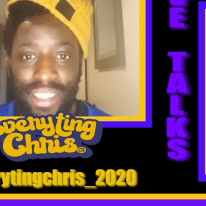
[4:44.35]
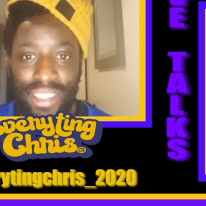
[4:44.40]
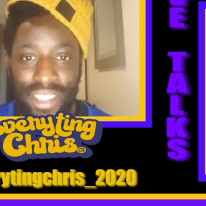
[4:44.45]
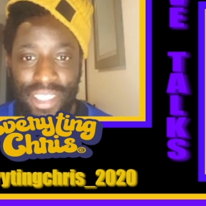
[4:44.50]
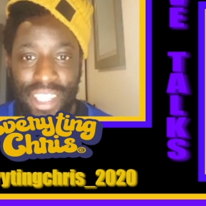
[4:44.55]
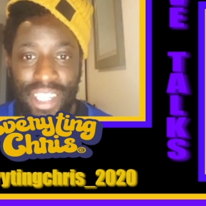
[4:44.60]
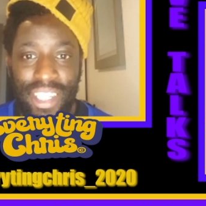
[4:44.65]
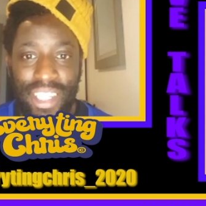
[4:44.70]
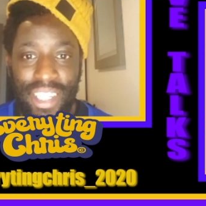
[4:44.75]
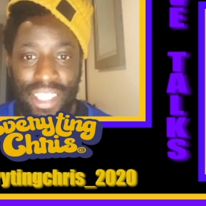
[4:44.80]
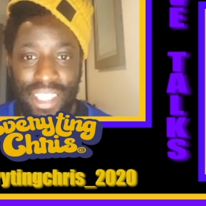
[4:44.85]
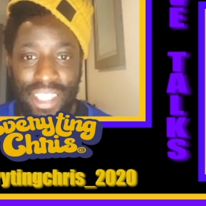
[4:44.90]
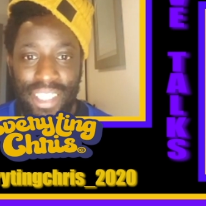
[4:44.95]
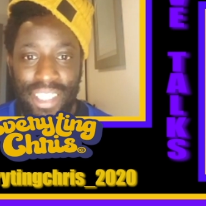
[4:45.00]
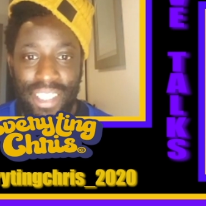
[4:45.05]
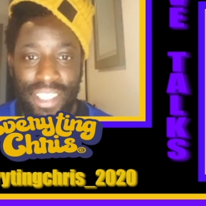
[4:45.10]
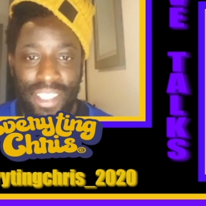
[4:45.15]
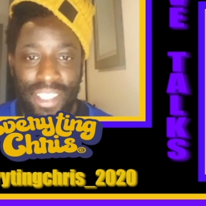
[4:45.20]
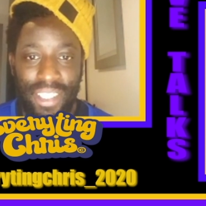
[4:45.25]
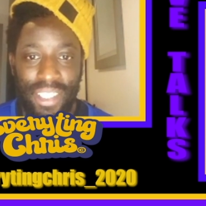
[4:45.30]
So
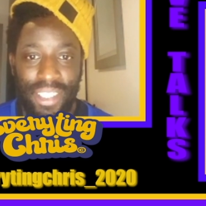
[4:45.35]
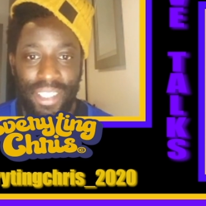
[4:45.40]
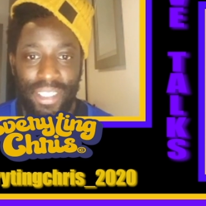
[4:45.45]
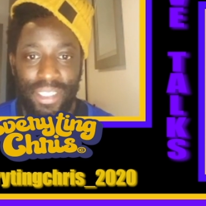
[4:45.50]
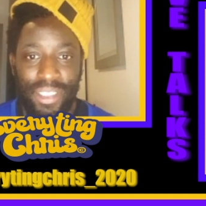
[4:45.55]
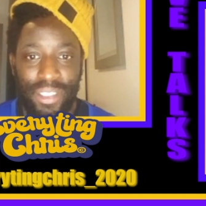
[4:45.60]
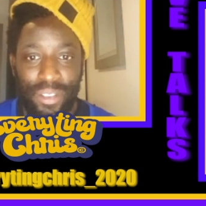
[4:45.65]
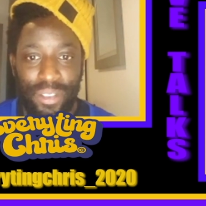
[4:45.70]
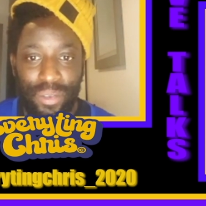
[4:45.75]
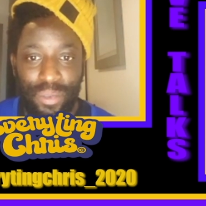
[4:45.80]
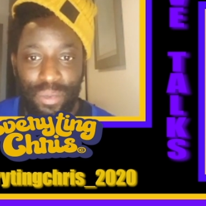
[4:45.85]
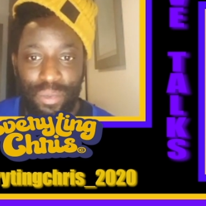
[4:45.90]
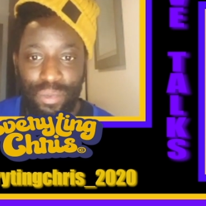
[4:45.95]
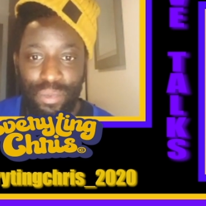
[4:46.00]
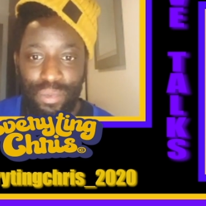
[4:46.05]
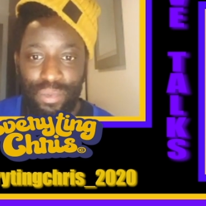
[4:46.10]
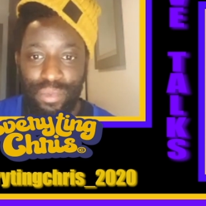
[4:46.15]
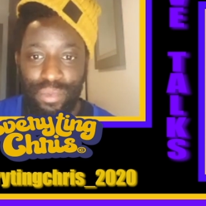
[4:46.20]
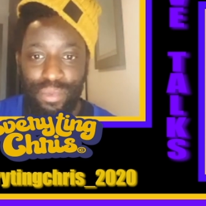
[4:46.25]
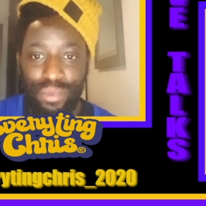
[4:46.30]
we met in Hawaii,
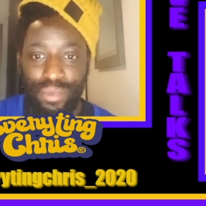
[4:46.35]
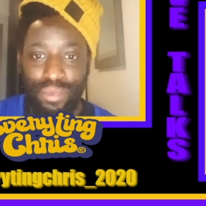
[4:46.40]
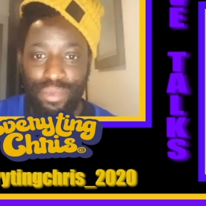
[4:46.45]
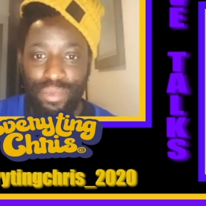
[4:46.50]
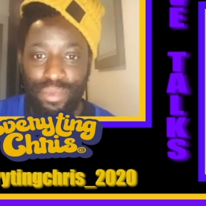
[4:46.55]
and